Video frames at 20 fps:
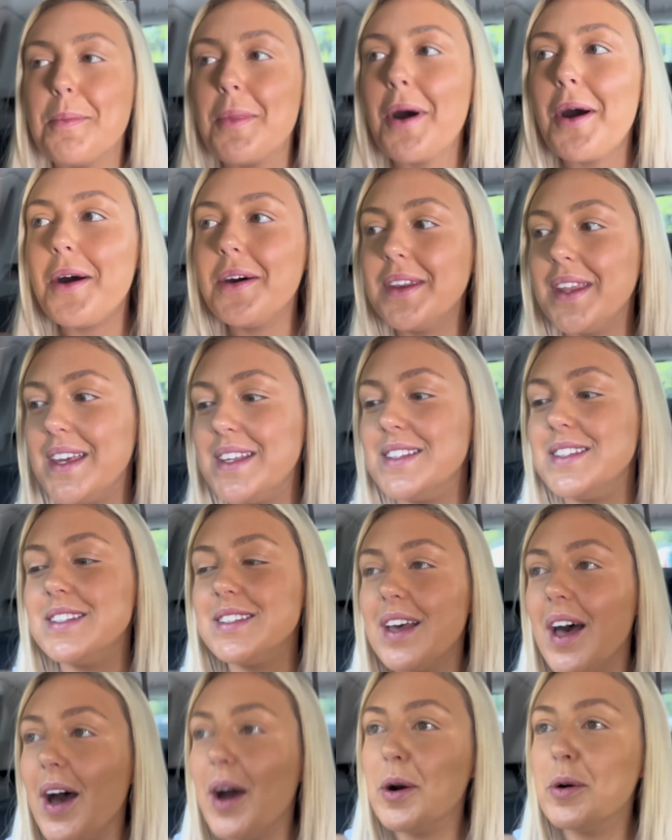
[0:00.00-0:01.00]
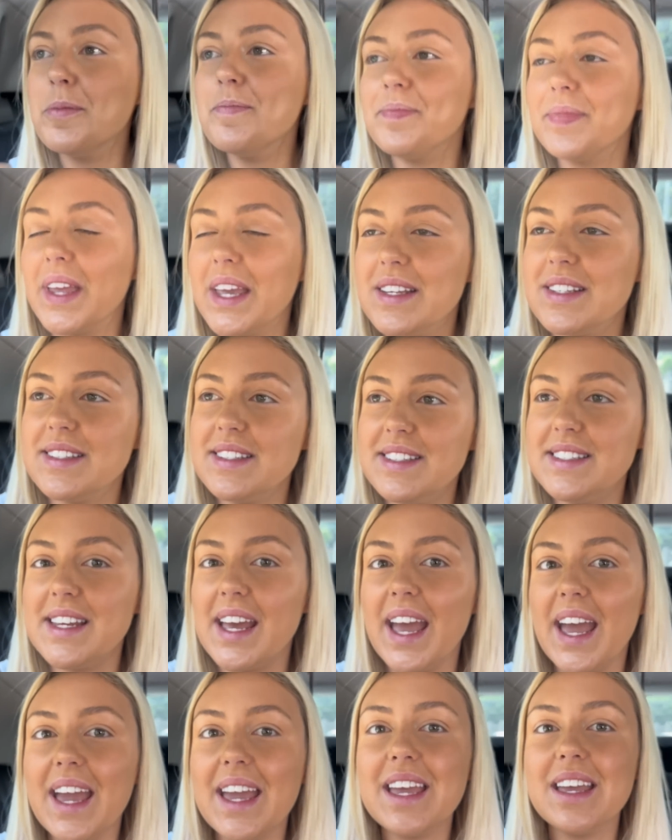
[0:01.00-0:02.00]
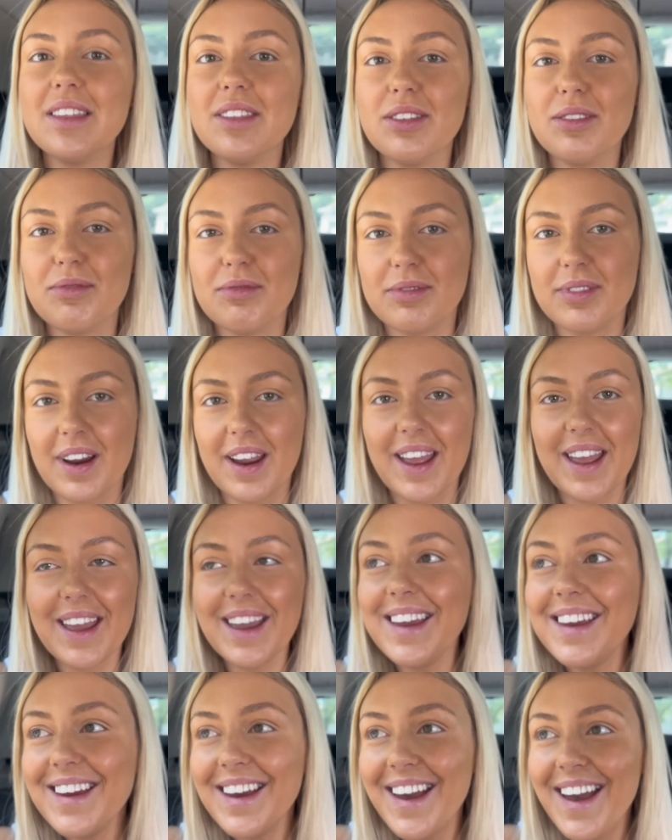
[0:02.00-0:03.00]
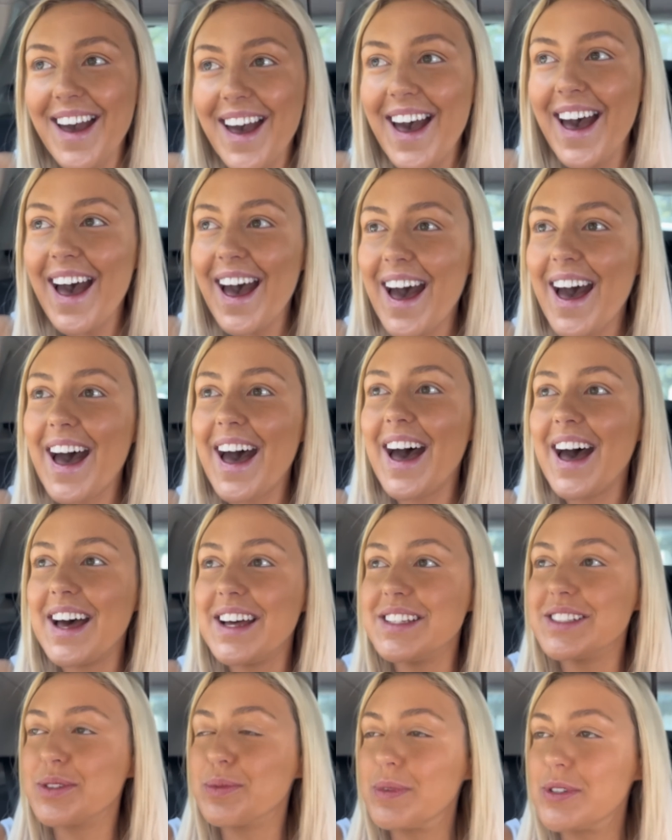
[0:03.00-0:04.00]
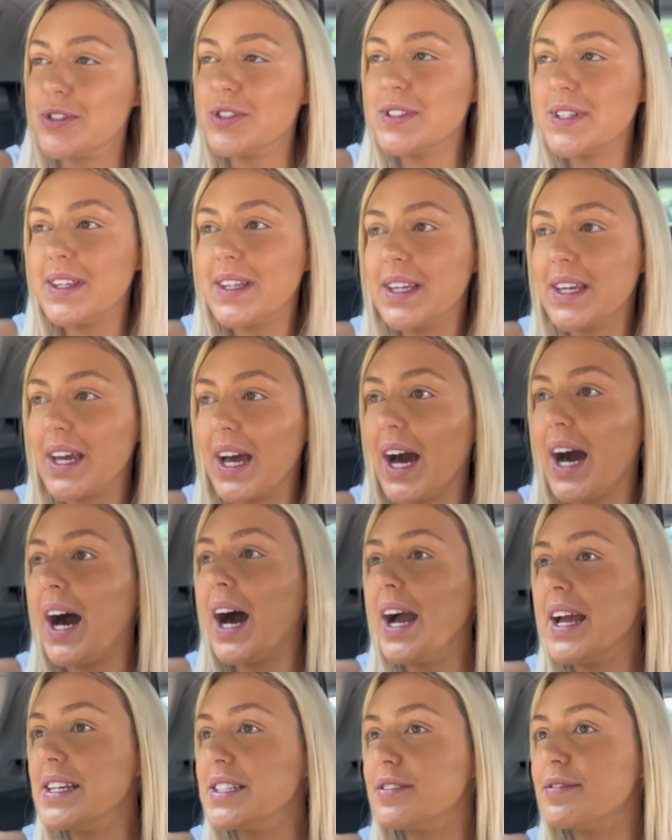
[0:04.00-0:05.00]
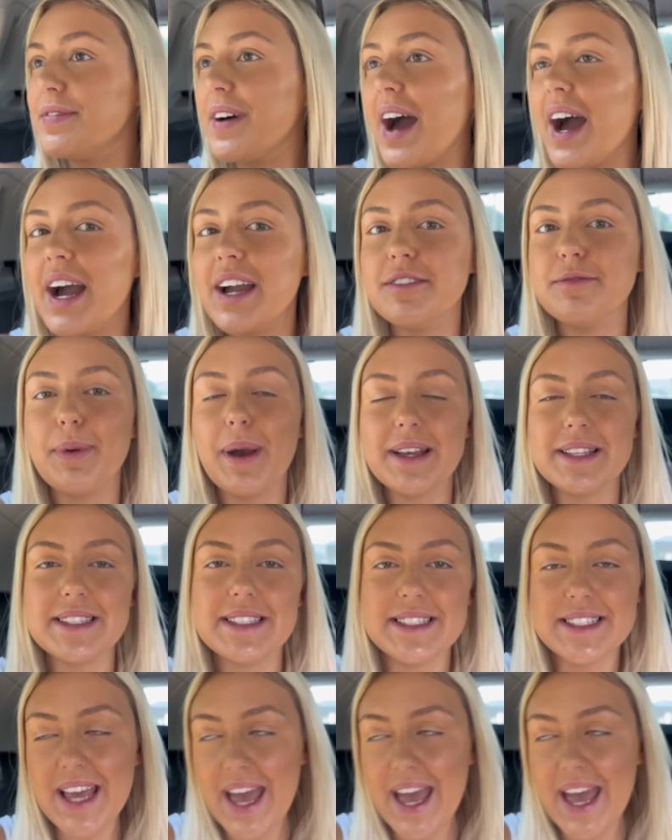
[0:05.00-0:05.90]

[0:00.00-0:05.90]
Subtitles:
morning, so it's day 3 and we're just in the car. It's 10:05.